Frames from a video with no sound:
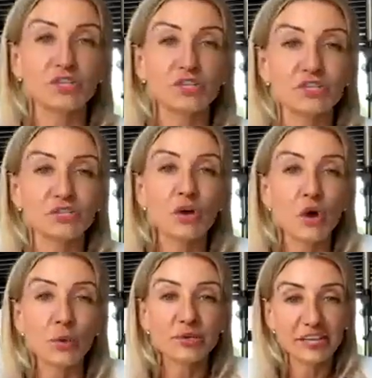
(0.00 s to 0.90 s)
coaches.
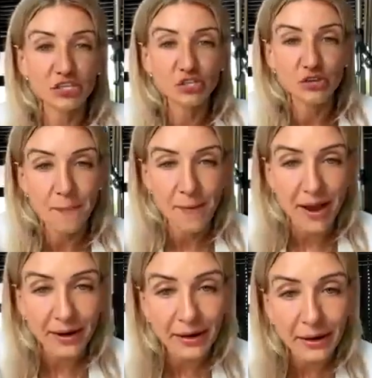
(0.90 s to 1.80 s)
We take it straight
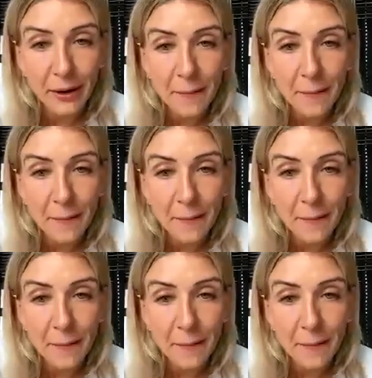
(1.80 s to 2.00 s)
back.